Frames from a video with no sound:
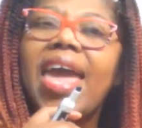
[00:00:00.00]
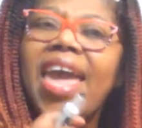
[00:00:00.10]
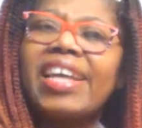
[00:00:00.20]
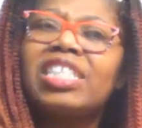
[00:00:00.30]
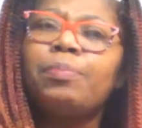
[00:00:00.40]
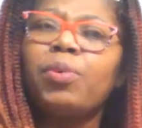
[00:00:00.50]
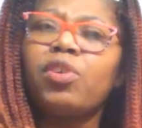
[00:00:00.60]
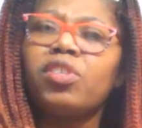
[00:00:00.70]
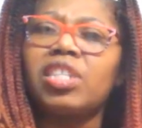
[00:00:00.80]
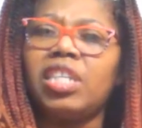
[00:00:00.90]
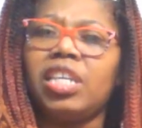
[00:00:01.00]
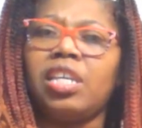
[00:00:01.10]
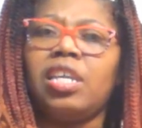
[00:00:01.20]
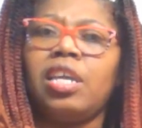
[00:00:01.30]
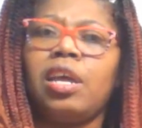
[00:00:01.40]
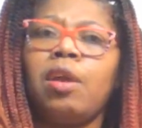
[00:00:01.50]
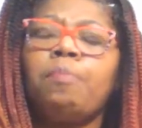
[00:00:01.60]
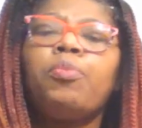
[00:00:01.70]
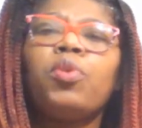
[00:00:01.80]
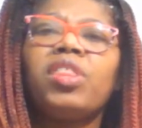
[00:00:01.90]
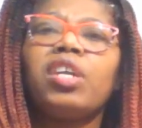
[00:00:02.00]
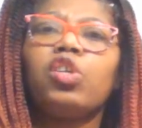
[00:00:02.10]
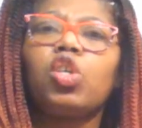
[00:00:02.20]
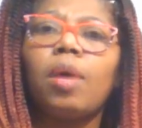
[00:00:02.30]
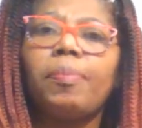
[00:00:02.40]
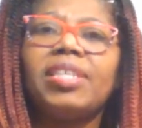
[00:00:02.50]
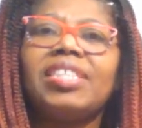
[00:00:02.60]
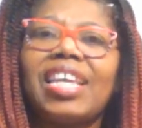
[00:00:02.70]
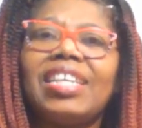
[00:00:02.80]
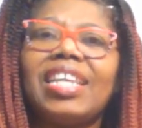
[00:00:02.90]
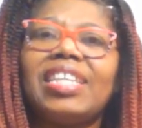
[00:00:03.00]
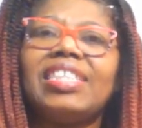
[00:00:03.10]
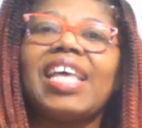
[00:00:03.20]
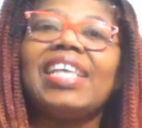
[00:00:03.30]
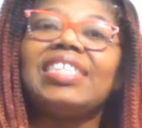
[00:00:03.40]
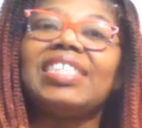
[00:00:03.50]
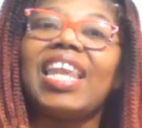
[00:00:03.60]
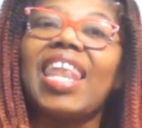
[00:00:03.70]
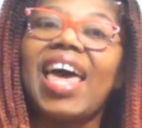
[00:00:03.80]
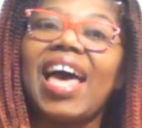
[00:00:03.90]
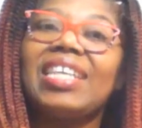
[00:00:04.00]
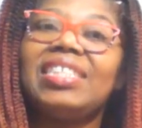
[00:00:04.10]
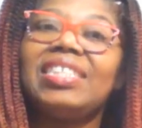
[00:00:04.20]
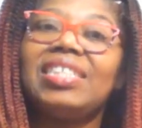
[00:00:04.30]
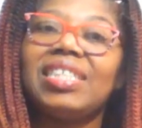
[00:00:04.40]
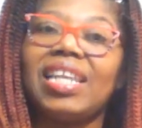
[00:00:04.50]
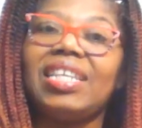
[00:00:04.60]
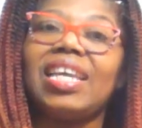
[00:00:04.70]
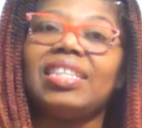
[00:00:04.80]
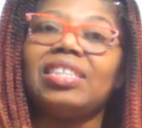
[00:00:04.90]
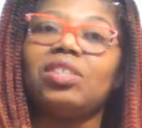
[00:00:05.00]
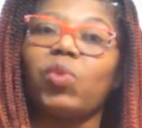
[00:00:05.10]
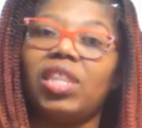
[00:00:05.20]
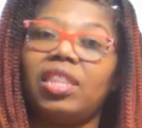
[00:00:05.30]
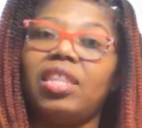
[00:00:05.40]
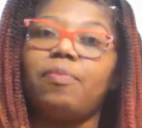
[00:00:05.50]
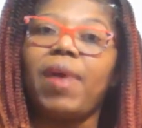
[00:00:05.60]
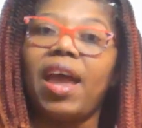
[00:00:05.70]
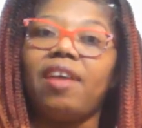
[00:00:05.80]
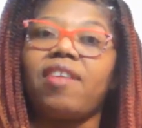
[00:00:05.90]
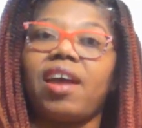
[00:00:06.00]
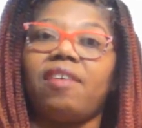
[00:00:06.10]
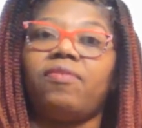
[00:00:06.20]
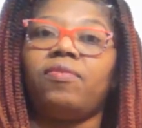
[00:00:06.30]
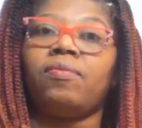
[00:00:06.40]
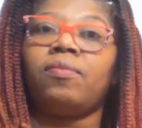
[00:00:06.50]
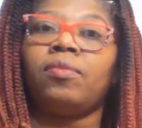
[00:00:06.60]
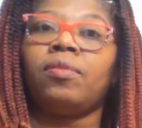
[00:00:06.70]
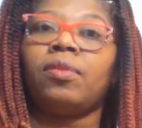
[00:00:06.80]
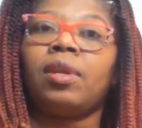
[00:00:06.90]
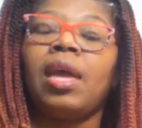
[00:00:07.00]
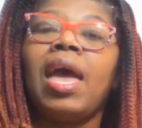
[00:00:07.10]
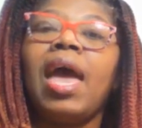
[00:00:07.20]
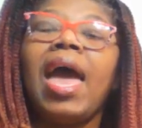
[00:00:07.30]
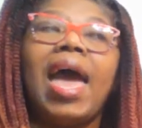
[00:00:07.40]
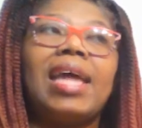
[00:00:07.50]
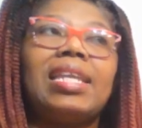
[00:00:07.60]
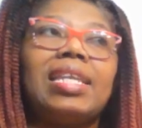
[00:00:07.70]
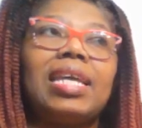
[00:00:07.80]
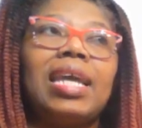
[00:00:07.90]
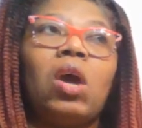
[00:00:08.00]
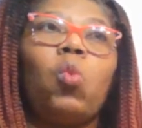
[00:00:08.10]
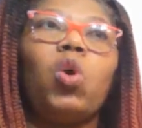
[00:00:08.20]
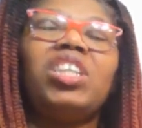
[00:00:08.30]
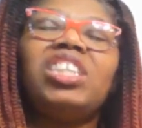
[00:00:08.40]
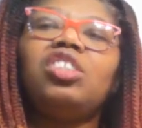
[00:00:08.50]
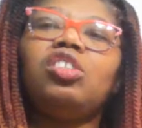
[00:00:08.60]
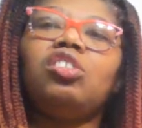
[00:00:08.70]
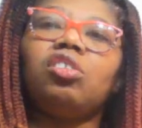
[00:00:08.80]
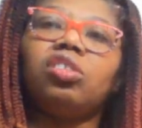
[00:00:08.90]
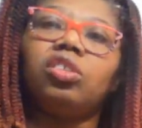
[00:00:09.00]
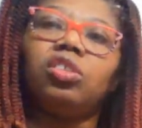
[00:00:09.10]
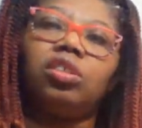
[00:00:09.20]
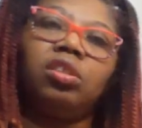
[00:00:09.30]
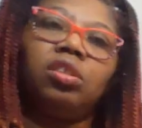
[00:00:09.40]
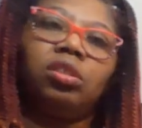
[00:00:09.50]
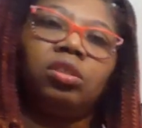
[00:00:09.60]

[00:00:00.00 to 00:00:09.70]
expertly put their topic sentence as the last sentence within their paragraph. And what it does,